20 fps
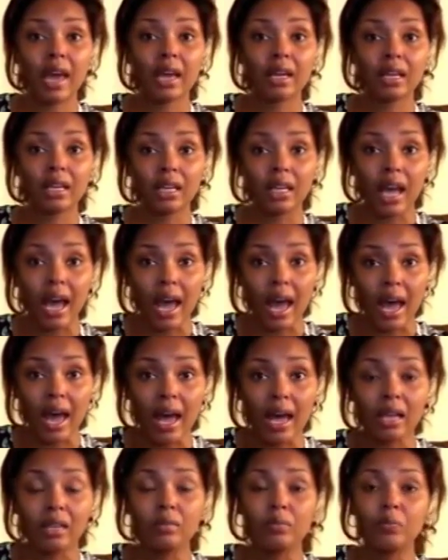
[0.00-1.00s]
sagging
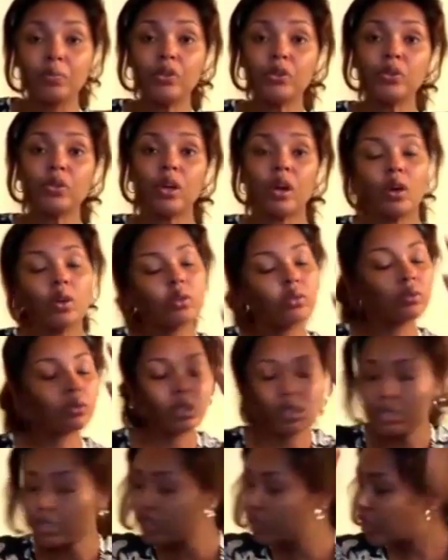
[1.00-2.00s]
guy,
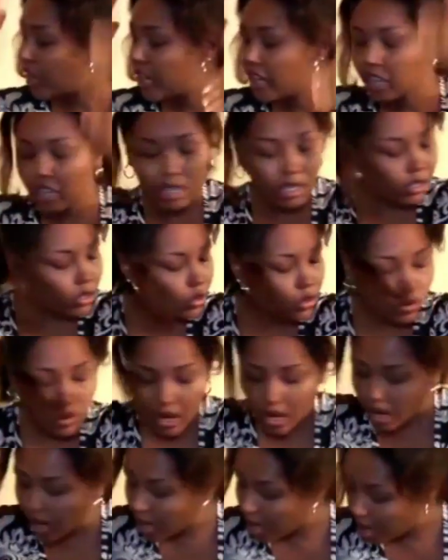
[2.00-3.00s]
shaking his
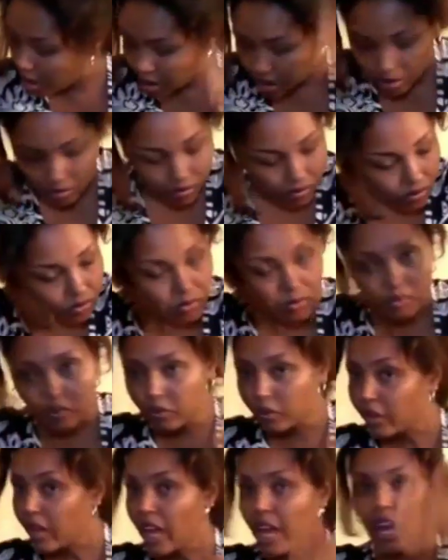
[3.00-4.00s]
dreads,
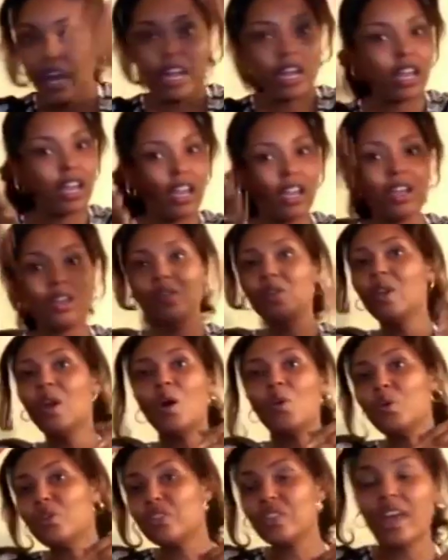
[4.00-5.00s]

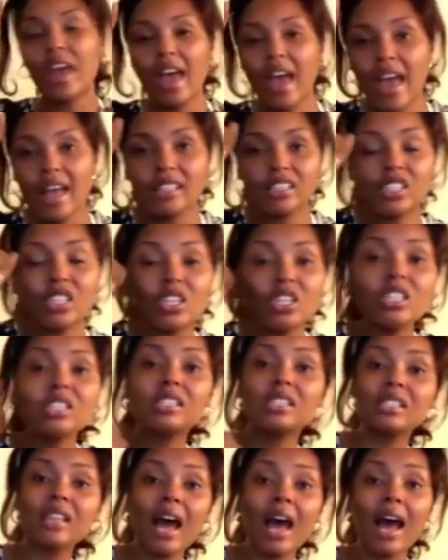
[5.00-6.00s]
and with the hat to the
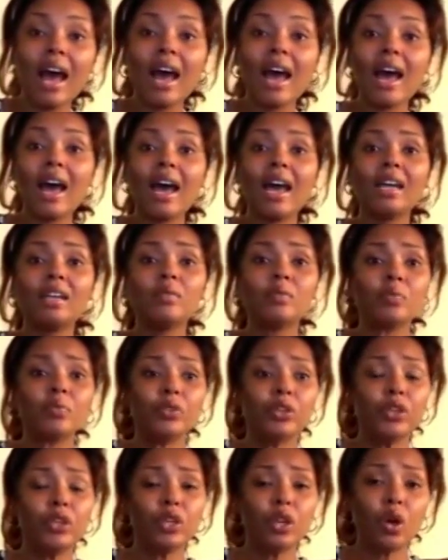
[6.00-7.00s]
side,
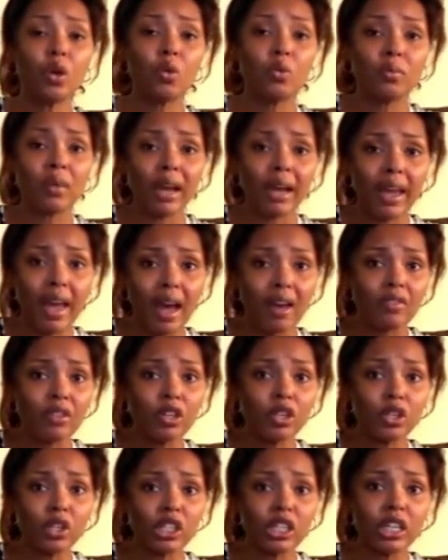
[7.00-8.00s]
might have
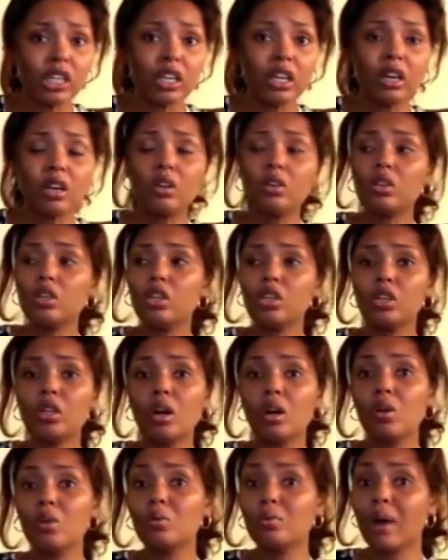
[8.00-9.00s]
a grill,
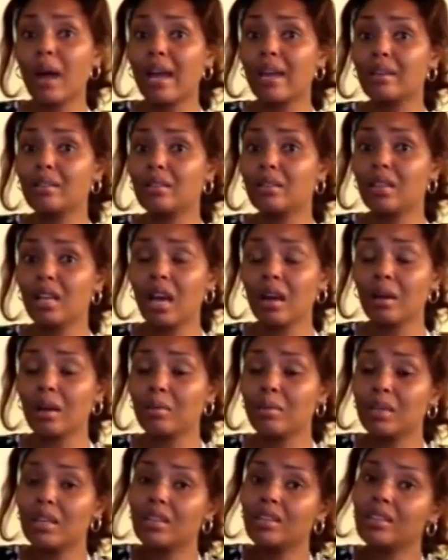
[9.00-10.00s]

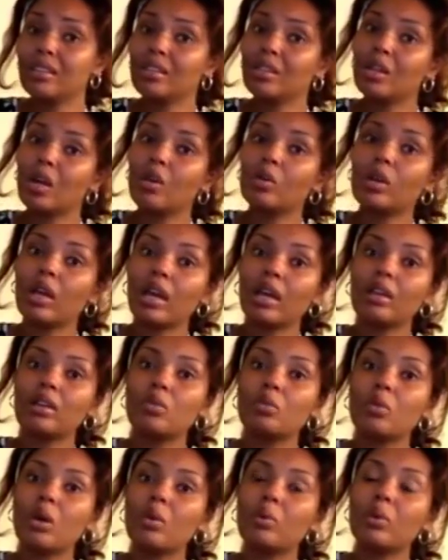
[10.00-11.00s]

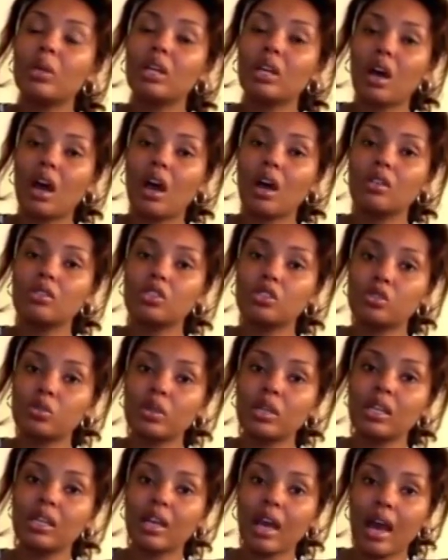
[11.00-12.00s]
kind of what we call
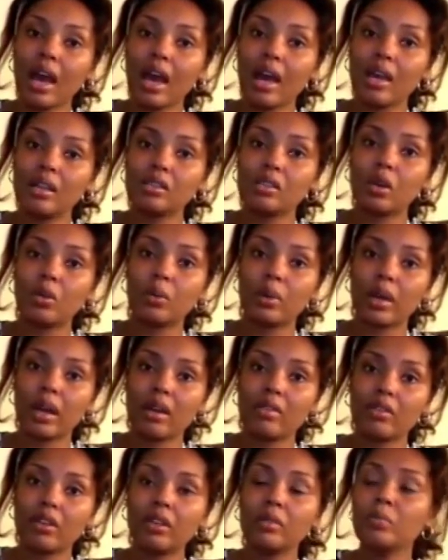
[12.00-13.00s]
street guys or
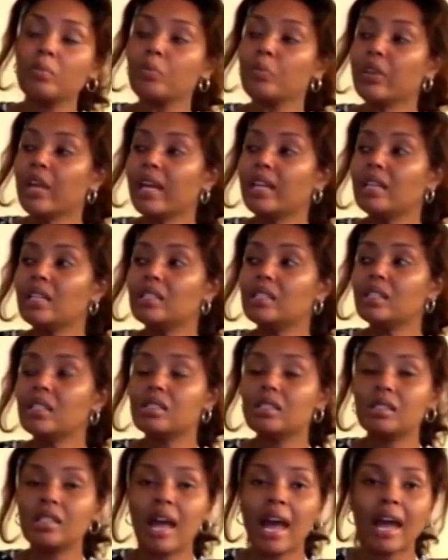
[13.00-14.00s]
whatever. And this
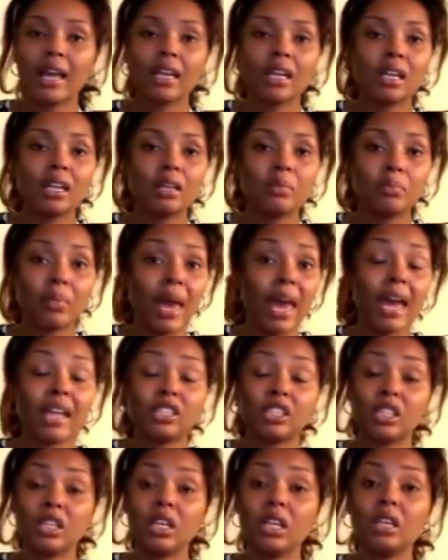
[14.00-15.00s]
is not
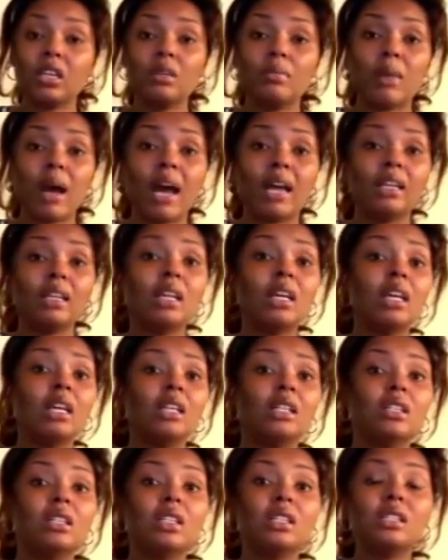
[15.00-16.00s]
bashing anybody.
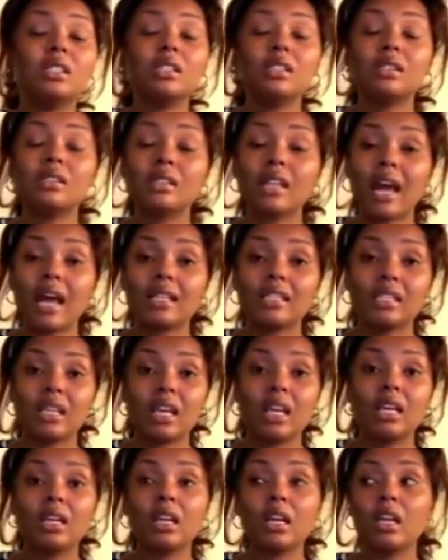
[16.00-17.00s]
This is not
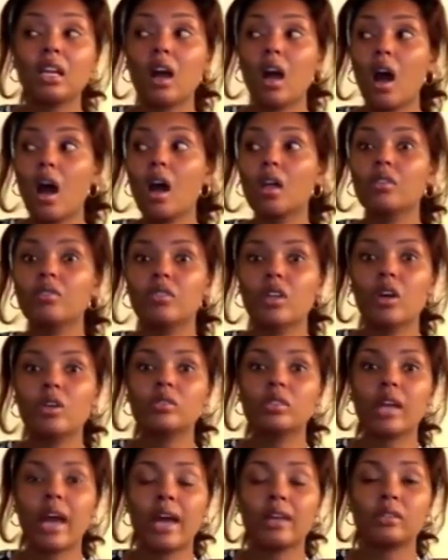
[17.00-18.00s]
saying that all of
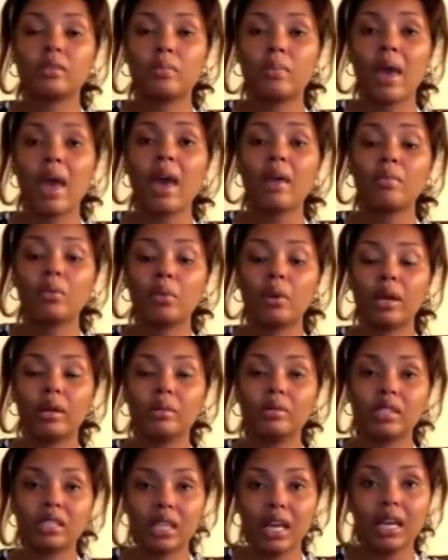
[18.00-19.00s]
those guys are bad, but what
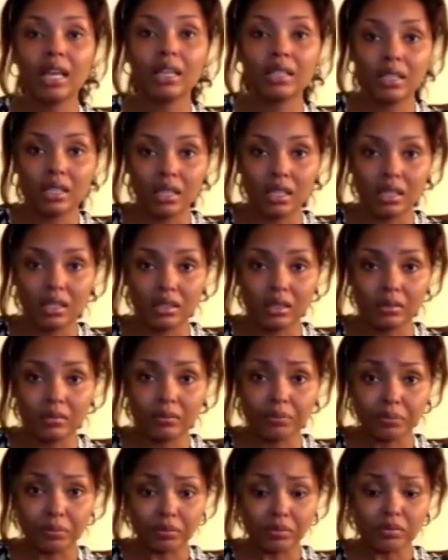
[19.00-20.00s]
I'm saying is,
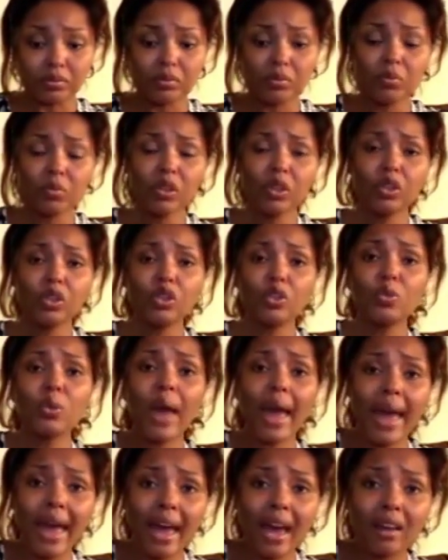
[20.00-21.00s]
you
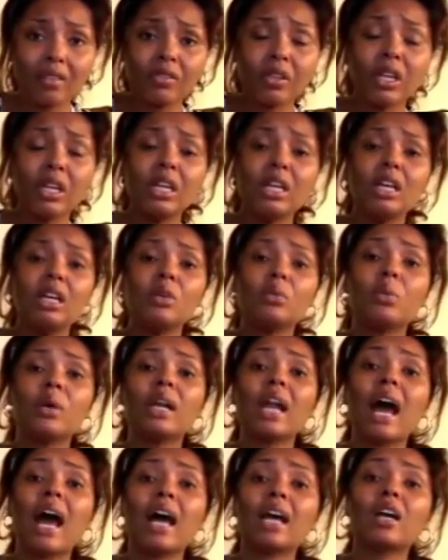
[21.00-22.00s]
have
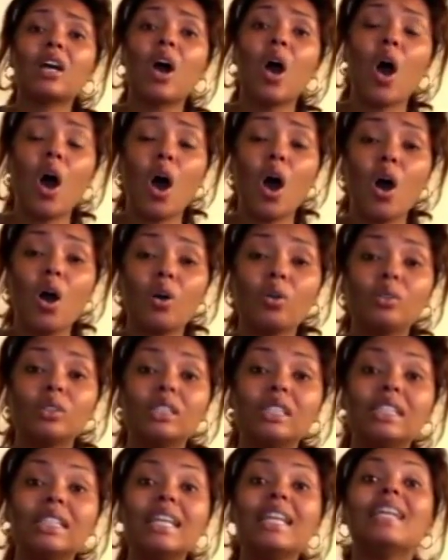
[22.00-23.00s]
what I call
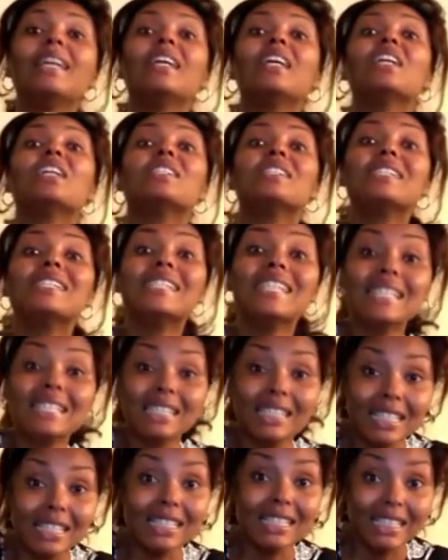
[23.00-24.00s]
an
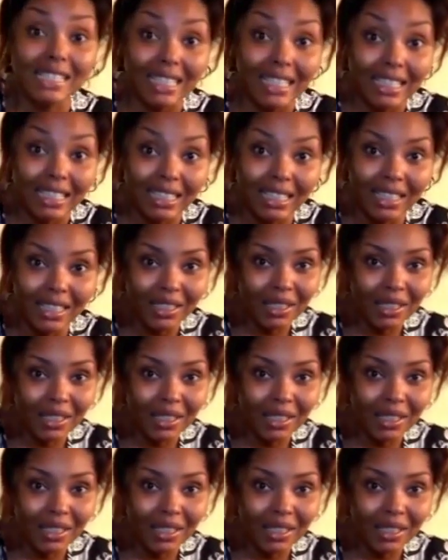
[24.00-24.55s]
inconsistency